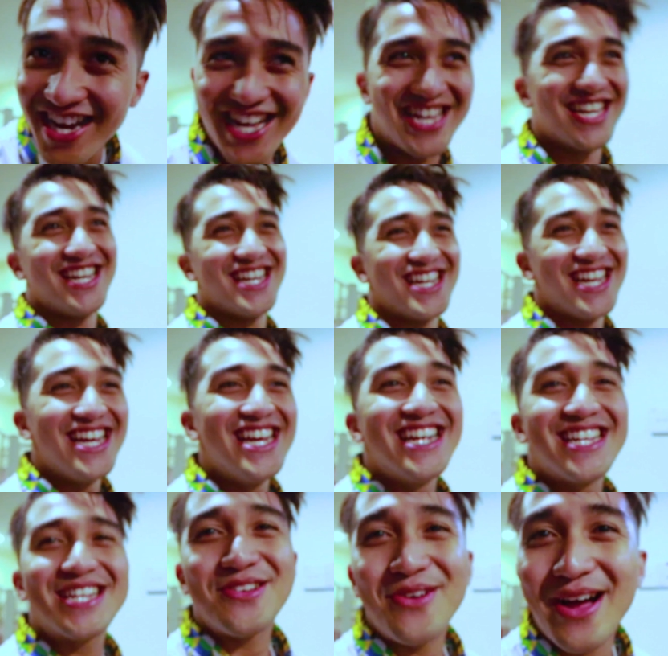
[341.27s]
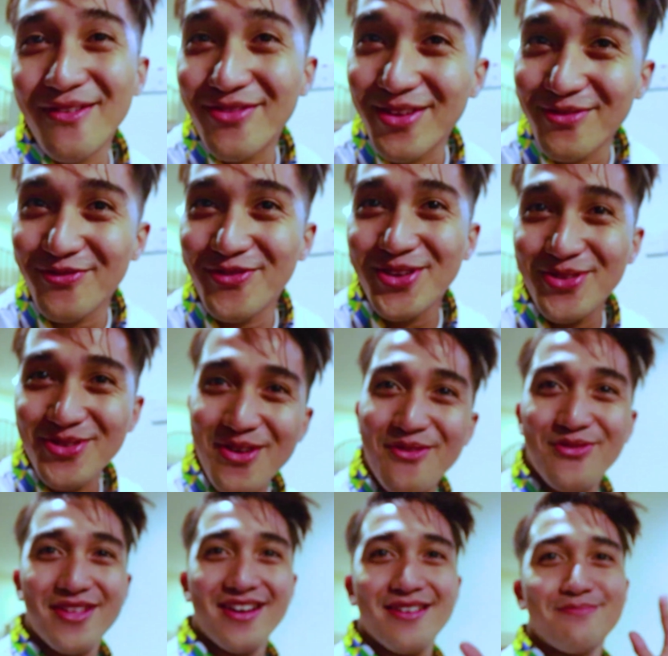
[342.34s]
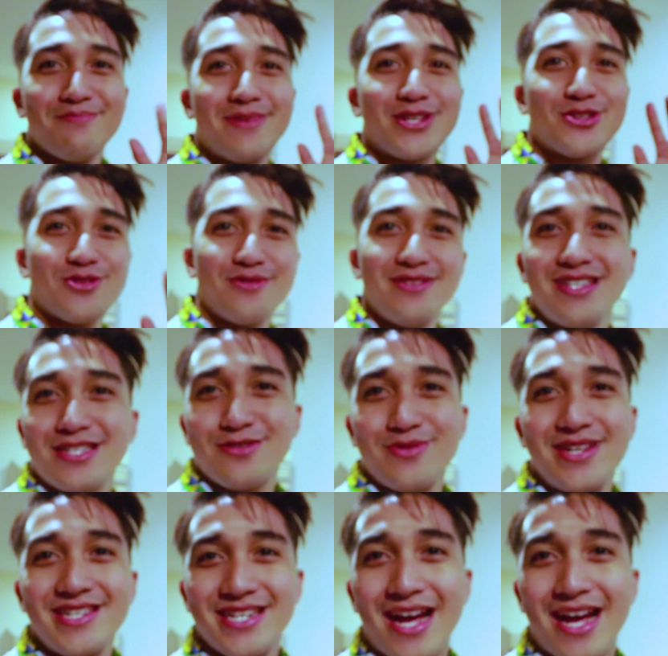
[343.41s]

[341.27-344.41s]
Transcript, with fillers: to have the view of the Petronas Twin